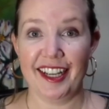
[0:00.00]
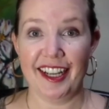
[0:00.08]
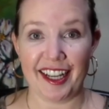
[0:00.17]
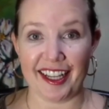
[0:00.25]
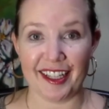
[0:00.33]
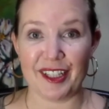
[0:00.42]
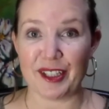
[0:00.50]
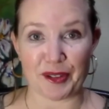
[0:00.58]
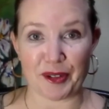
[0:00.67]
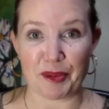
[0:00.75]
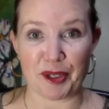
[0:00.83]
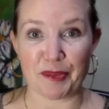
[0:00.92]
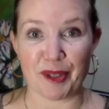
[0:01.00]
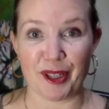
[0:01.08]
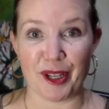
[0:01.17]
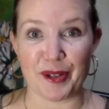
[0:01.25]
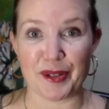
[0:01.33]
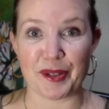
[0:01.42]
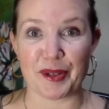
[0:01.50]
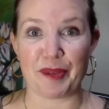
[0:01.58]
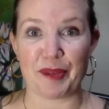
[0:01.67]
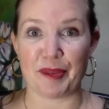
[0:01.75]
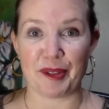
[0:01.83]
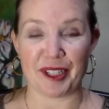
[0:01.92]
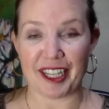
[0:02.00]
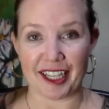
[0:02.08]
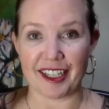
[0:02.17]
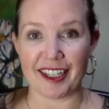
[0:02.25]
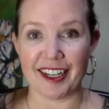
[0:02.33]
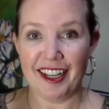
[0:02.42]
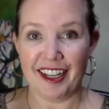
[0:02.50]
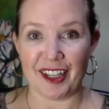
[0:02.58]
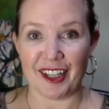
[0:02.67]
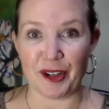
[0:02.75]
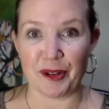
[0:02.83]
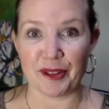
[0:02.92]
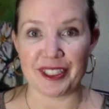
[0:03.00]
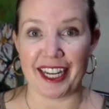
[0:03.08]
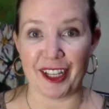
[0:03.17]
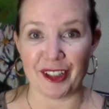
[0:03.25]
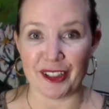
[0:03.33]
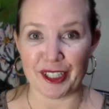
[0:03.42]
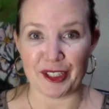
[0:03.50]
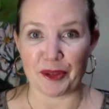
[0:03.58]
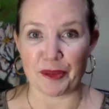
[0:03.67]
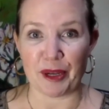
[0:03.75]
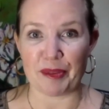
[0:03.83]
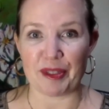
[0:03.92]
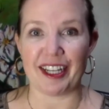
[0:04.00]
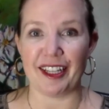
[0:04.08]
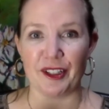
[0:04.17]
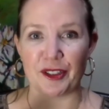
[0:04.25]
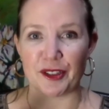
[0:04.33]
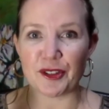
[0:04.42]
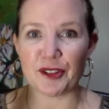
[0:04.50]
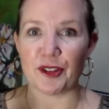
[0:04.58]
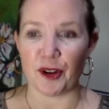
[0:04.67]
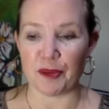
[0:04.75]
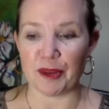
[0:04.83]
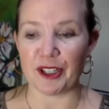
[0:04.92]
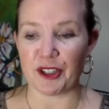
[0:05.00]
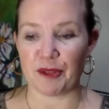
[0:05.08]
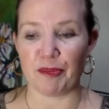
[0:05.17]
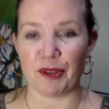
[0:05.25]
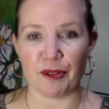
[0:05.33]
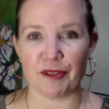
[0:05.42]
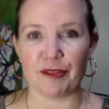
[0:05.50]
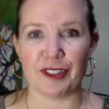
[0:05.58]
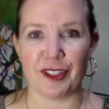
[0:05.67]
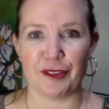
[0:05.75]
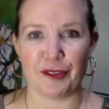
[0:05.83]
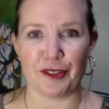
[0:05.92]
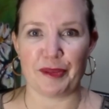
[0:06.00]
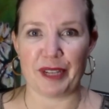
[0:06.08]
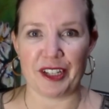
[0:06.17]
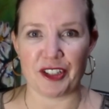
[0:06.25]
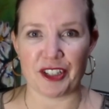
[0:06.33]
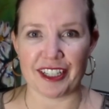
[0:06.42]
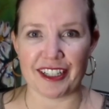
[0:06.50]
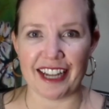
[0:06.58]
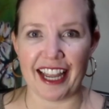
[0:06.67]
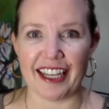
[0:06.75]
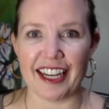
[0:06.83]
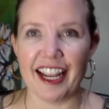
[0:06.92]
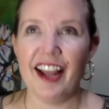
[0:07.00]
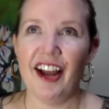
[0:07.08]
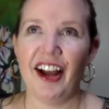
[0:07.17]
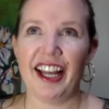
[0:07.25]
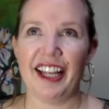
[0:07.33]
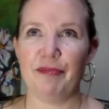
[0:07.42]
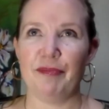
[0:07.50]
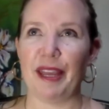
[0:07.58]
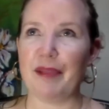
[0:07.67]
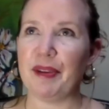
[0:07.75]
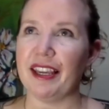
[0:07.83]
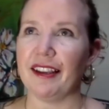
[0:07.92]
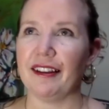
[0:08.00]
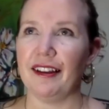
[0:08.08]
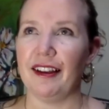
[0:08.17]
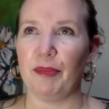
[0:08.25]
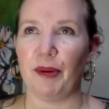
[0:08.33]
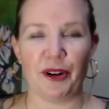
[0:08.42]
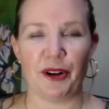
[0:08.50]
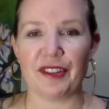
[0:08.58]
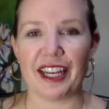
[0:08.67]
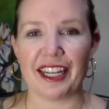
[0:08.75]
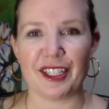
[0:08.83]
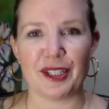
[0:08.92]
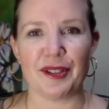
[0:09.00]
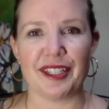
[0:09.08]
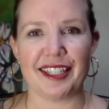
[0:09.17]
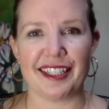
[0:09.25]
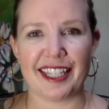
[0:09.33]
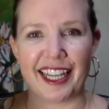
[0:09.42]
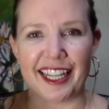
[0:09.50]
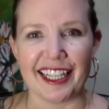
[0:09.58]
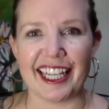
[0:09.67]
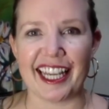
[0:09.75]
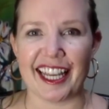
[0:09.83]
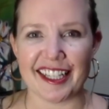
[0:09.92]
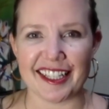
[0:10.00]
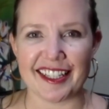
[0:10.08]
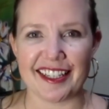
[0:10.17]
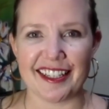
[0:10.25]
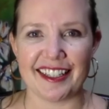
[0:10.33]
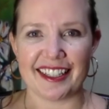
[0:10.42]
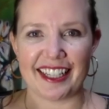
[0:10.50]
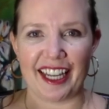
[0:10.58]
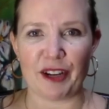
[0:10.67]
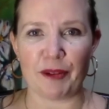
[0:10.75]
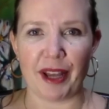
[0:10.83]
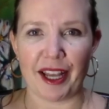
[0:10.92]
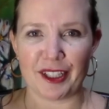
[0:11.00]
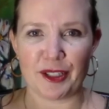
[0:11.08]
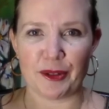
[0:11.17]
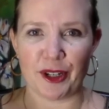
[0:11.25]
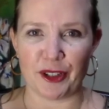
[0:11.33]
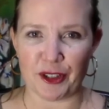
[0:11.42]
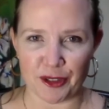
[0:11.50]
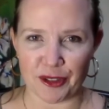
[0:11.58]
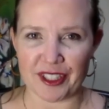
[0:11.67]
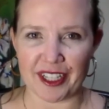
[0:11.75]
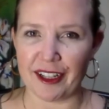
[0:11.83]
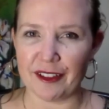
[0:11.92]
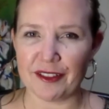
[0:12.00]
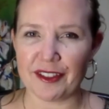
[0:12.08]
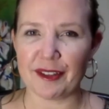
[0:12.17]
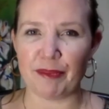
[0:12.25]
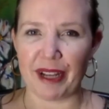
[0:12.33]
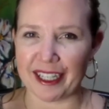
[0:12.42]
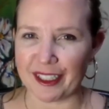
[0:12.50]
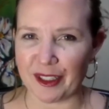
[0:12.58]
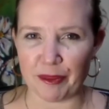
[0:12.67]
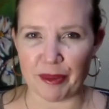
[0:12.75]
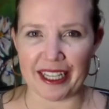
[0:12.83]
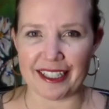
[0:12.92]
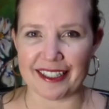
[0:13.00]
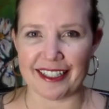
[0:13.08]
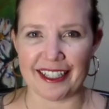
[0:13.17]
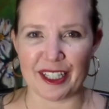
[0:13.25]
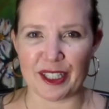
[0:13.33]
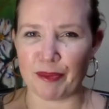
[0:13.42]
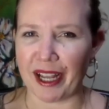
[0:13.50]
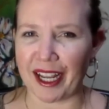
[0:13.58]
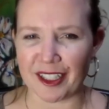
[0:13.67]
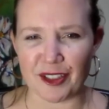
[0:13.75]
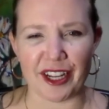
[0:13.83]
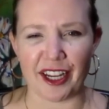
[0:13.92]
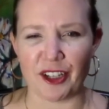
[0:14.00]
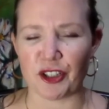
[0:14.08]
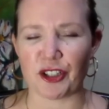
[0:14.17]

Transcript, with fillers: in the description below so people can, you know, take a look at your website. There's so much beautiful information. And maybe a part of that too is taking the essences is getting back to our true selves back to the basics back to nature